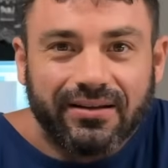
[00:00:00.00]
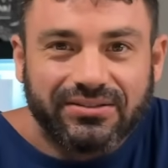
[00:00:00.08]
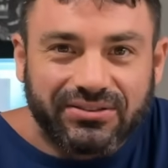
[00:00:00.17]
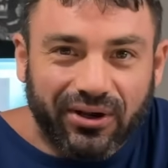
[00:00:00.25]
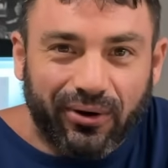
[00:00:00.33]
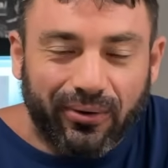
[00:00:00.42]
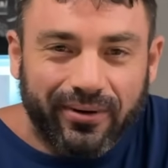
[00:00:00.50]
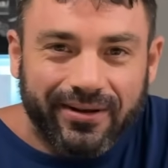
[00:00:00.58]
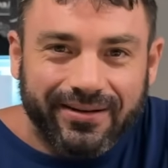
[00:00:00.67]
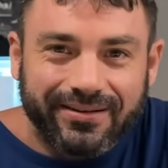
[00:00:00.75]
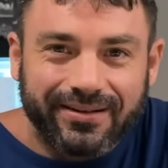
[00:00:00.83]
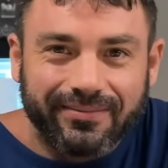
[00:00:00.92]
so
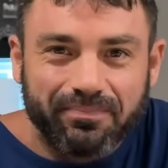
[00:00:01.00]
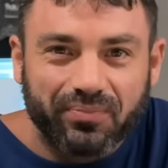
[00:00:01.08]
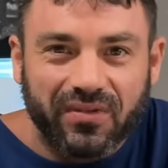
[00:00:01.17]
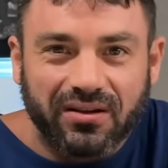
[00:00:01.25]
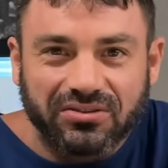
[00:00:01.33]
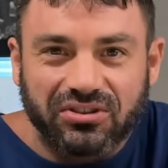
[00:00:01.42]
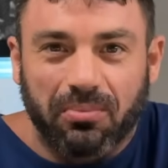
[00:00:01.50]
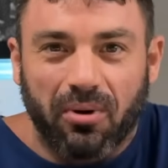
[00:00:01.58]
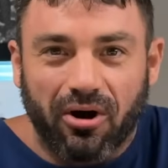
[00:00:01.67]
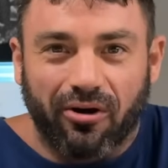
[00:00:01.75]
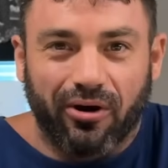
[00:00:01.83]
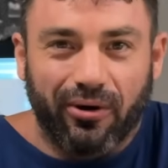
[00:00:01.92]

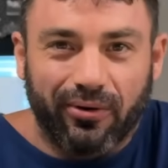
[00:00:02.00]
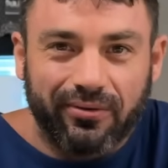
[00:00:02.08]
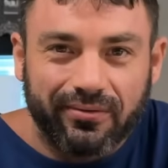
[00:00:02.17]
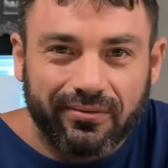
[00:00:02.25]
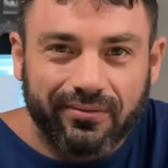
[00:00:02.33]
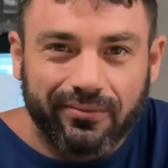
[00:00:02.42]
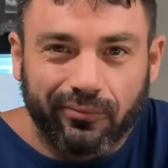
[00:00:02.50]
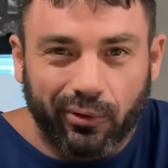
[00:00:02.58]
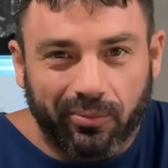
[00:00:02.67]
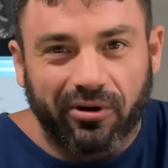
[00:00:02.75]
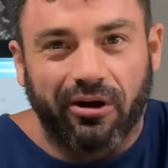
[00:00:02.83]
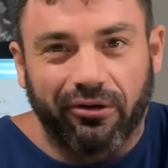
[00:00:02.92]
tomorrow
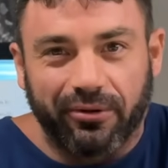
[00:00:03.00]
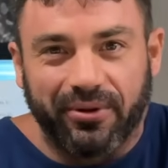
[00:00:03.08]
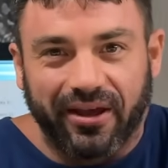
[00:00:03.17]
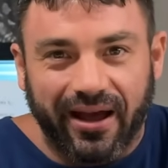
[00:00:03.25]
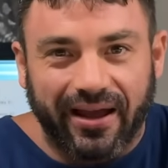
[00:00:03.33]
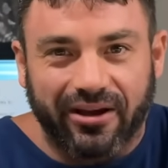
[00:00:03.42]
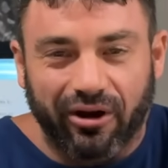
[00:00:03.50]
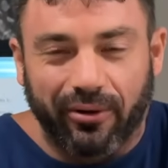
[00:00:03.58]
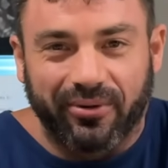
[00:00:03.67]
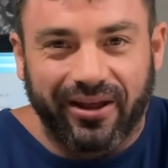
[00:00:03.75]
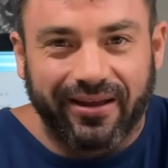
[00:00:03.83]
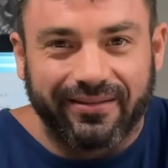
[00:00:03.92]
will probably be a high
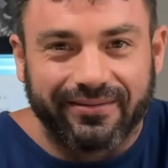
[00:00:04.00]
carb day.